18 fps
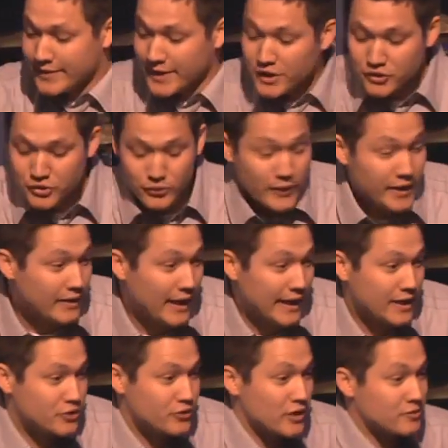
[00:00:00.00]
teach you to read it
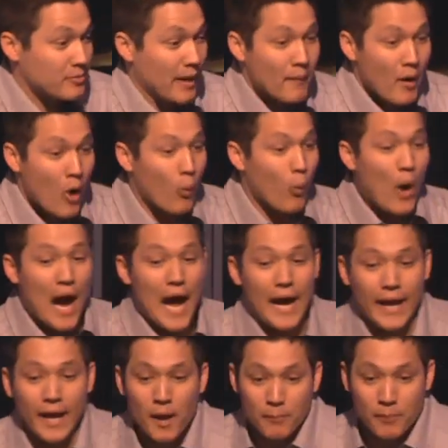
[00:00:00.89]
like a treasure map.
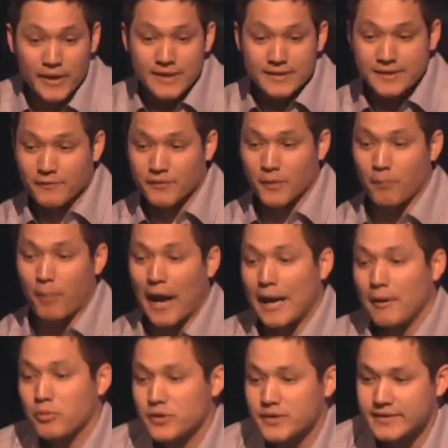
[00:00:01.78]
Why? Because if the
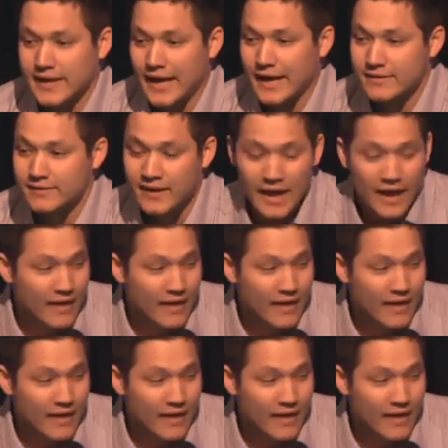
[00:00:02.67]
Bible says